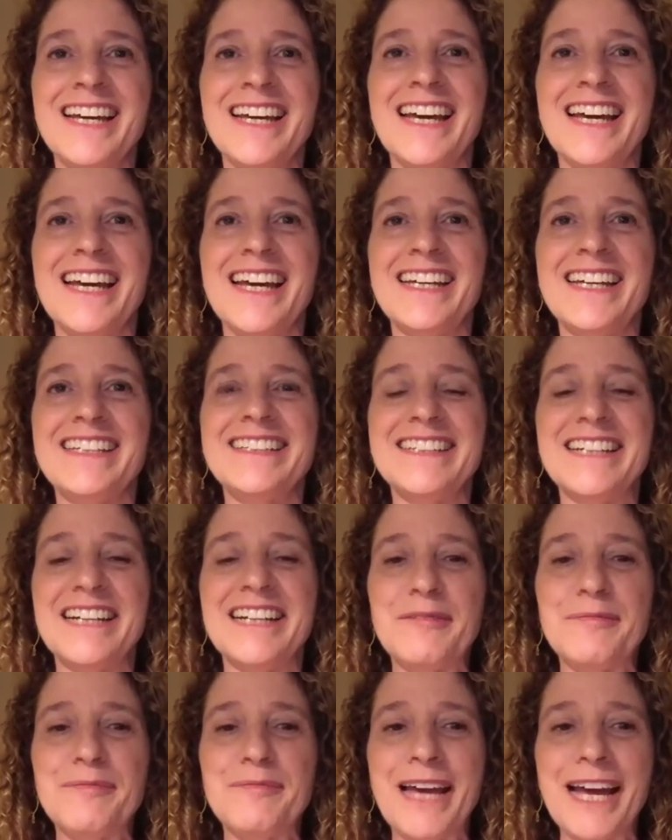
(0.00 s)
and
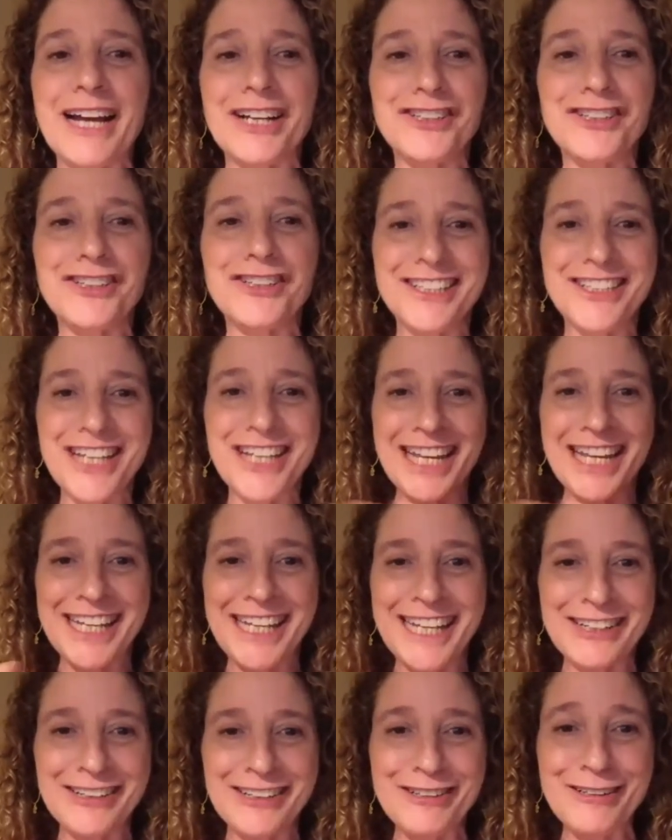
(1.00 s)
actually
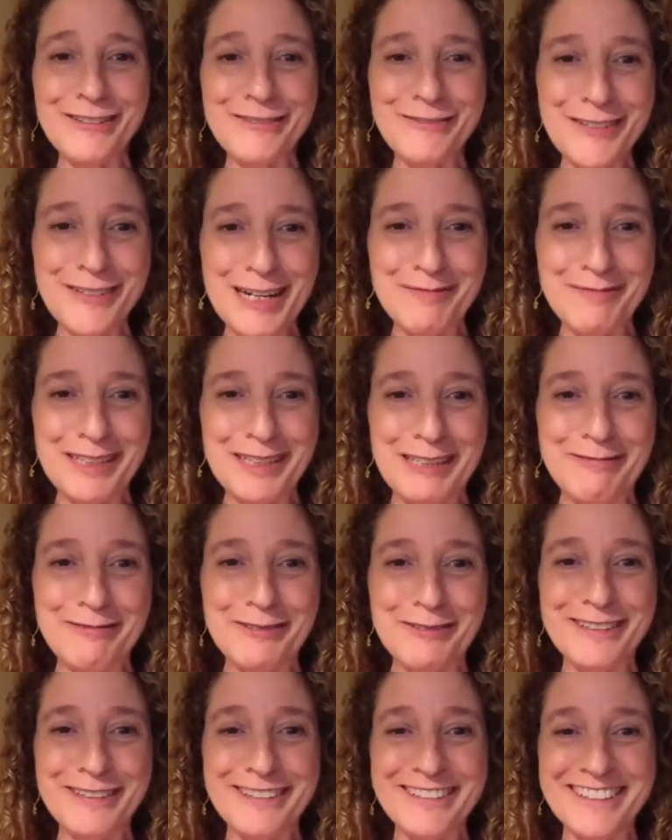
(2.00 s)
Jeannie and her family
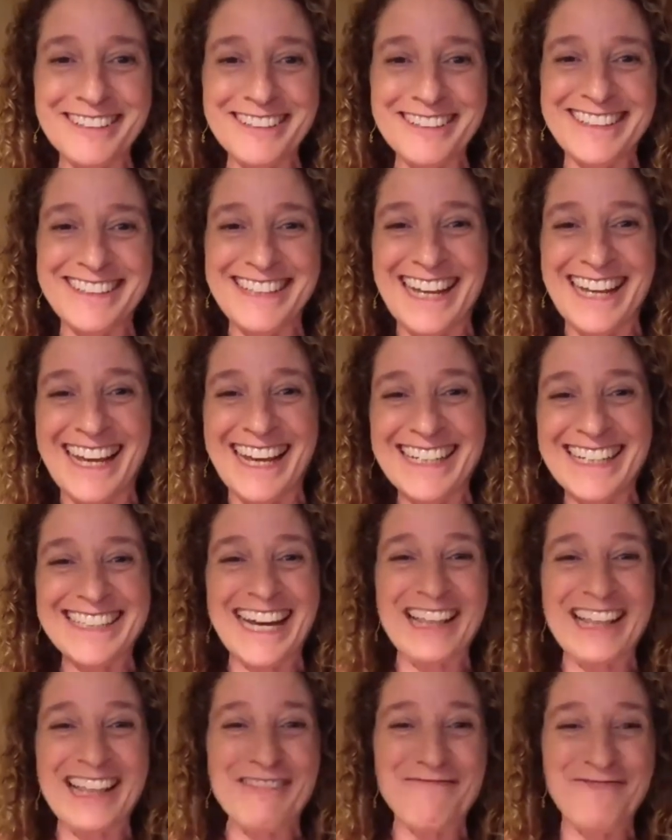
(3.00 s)
were staying
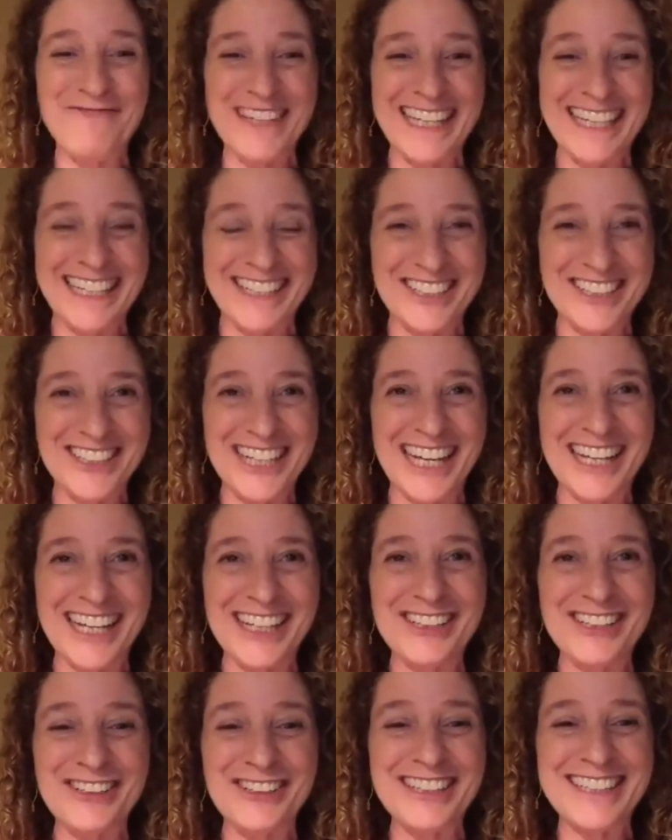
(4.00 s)
down the beach,
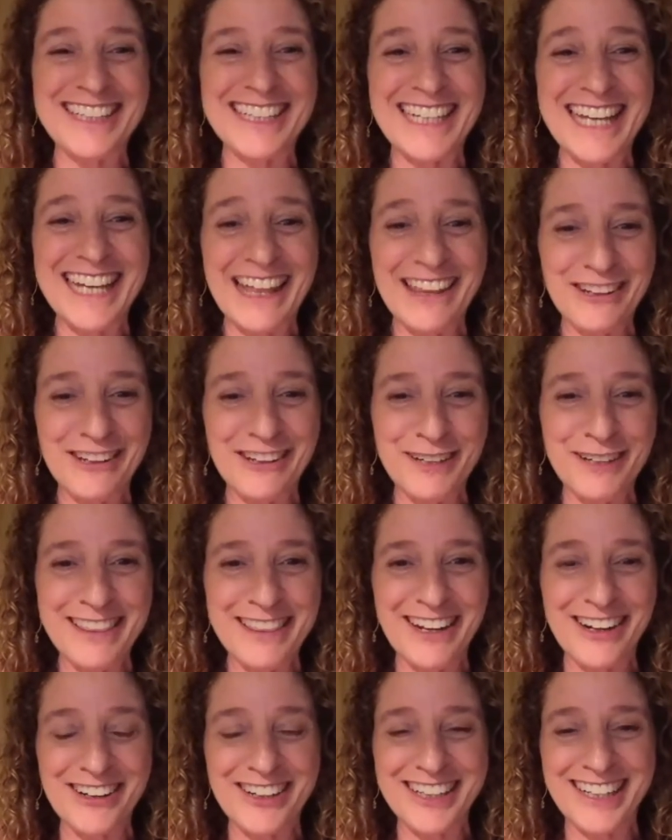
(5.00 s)
and together with
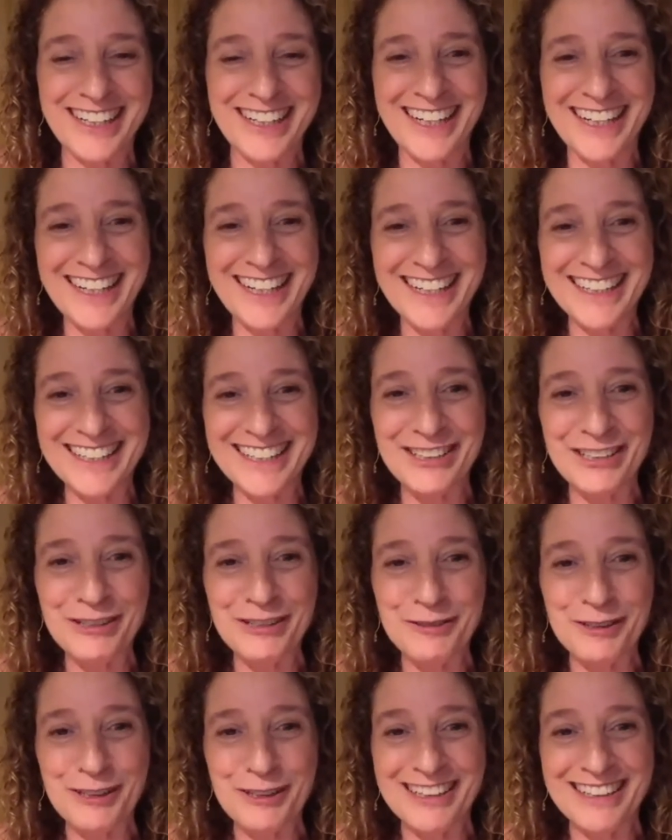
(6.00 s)
their kids,
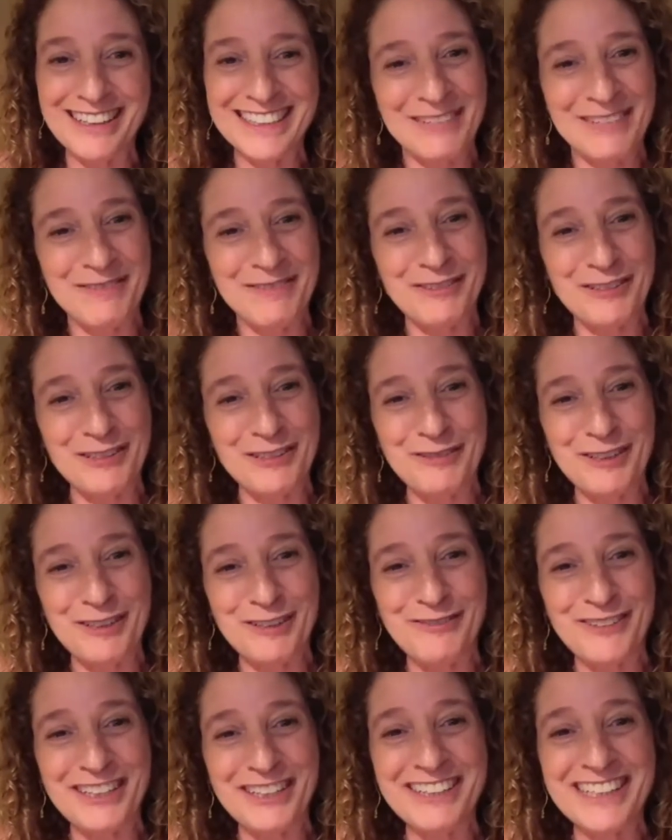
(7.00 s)
some of whom were
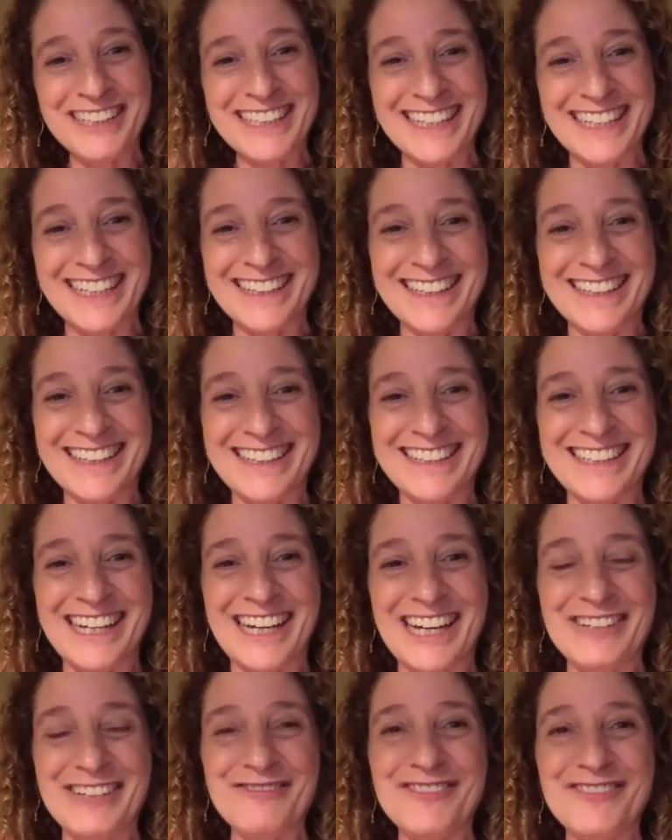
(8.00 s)
very little at the
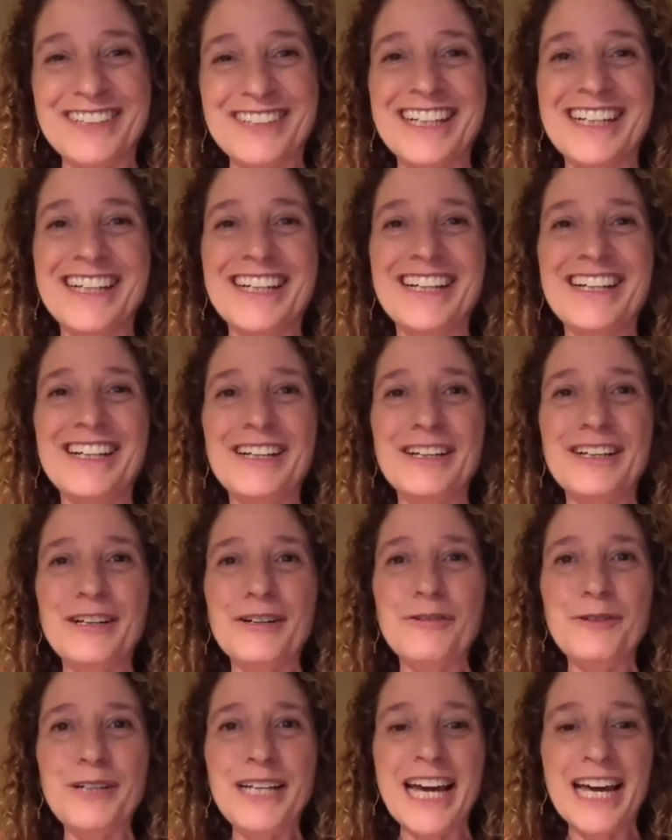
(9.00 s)
time,
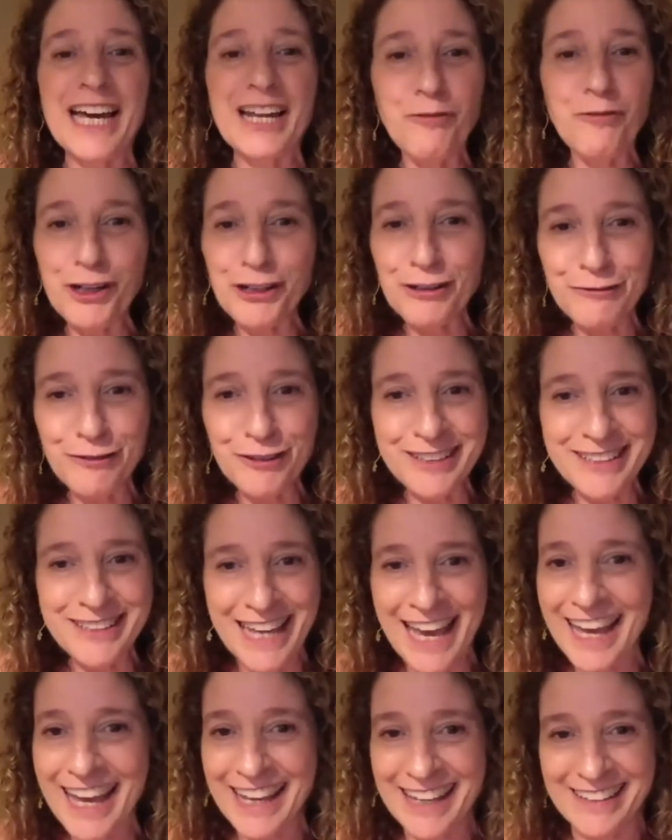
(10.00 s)
we had a wonderful
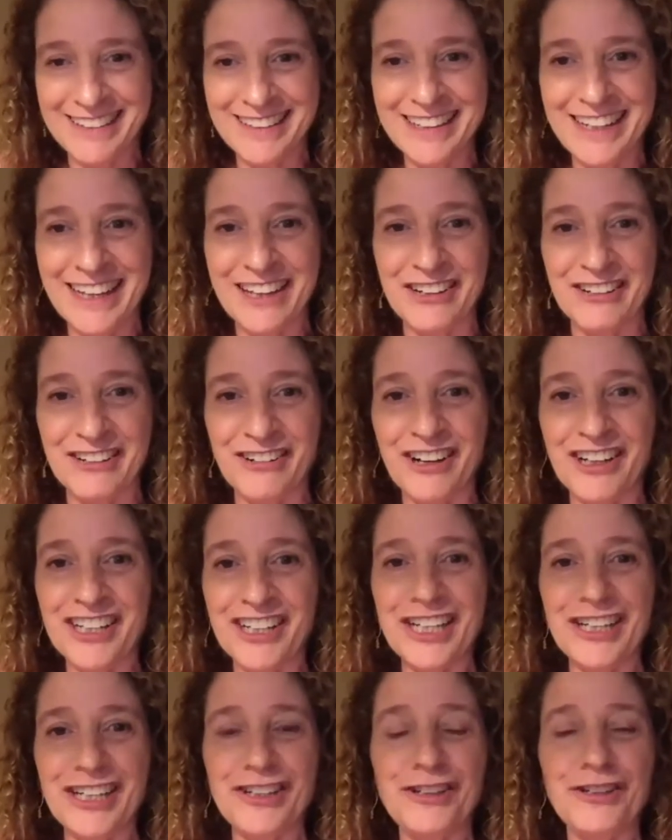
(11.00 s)
day together on a
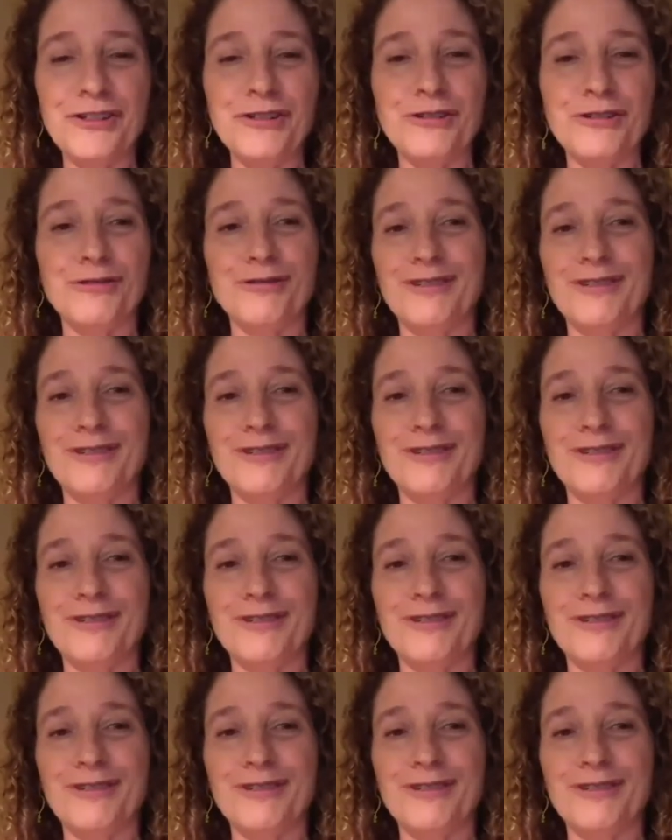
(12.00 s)
canoe,